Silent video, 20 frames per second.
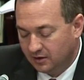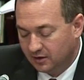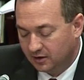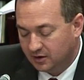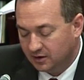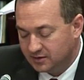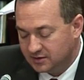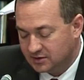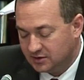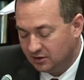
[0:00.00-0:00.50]
The
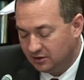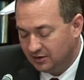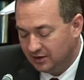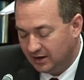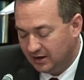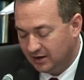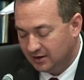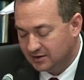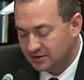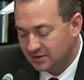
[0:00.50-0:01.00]
concern
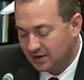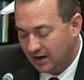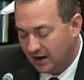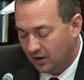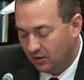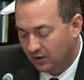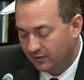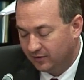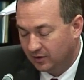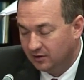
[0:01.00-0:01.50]
is,
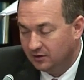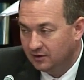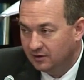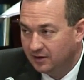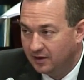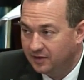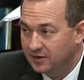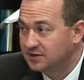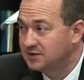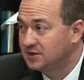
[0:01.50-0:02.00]
however,
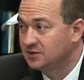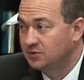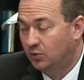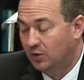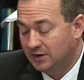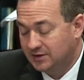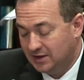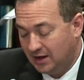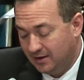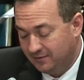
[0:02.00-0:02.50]
that this is
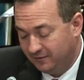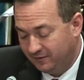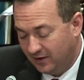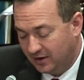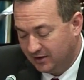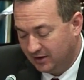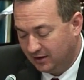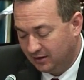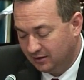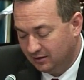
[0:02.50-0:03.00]
one time
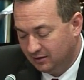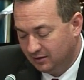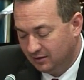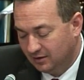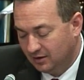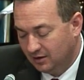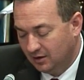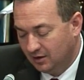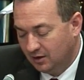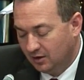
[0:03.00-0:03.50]
funding.
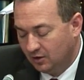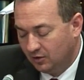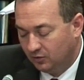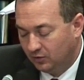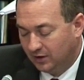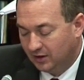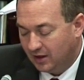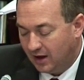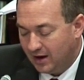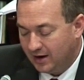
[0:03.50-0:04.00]

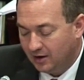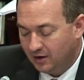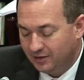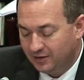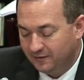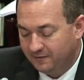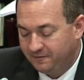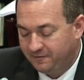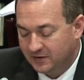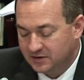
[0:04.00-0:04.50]
Relying
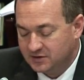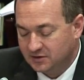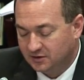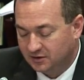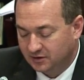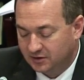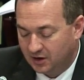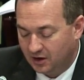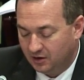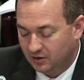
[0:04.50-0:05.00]
on the
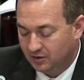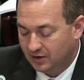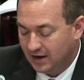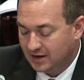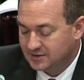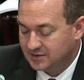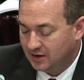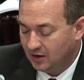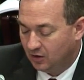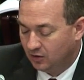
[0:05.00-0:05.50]
fiscal code
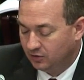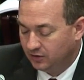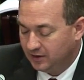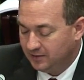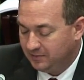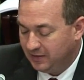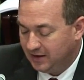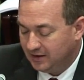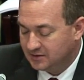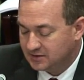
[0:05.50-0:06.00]
as the
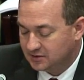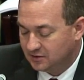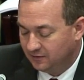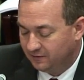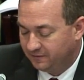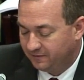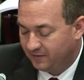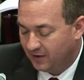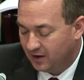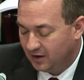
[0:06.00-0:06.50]
only means
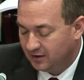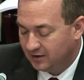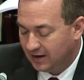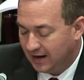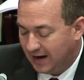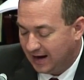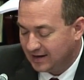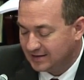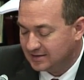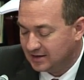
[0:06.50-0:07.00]
to fund
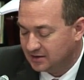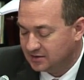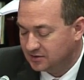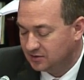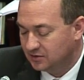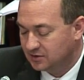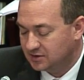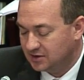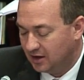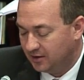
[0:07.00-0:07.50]
anti
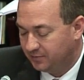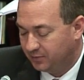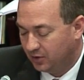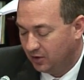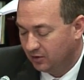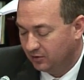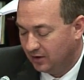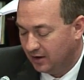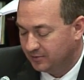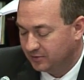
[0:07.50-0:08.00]
suicide
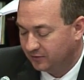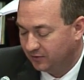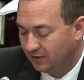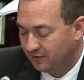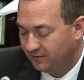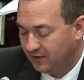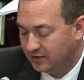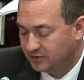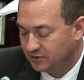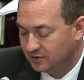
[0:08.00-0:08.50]
programs for
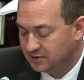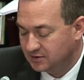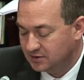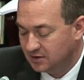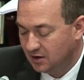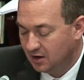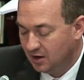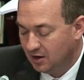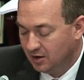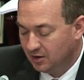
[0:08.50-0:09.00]
our
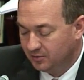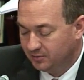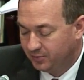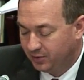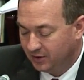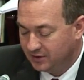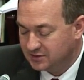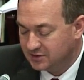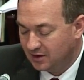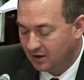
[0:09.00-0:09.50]
veterans
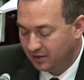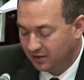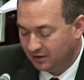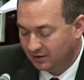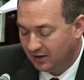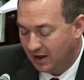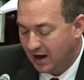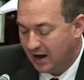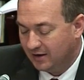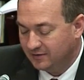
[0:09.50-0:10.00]
puts
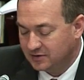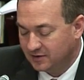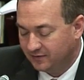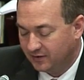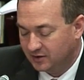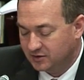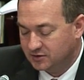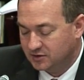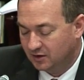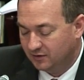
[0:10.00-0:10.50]
the lives
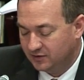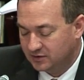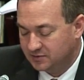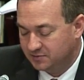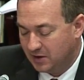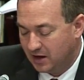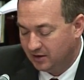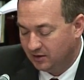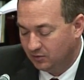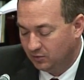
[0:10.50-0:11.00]
of our
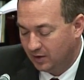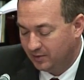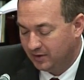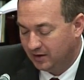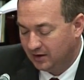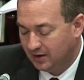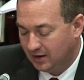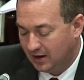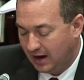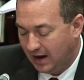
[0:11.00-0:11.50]
servicemen and
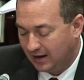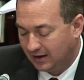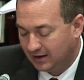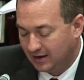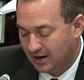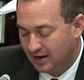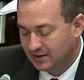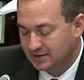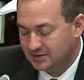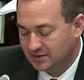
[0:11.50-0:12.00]
women at
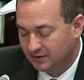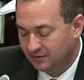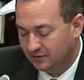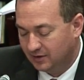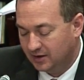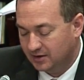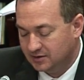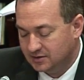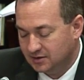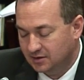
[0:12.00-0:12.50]
constant
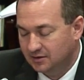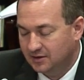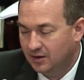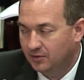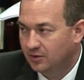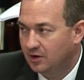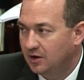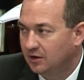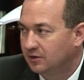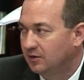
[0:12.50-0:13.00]
risk.
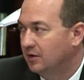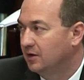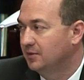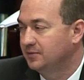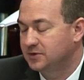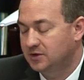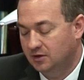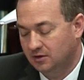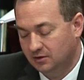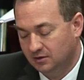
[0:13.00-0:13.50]
Now, we're all grown
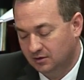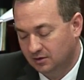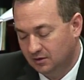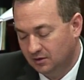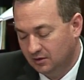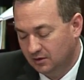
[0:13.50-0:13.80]
ups here.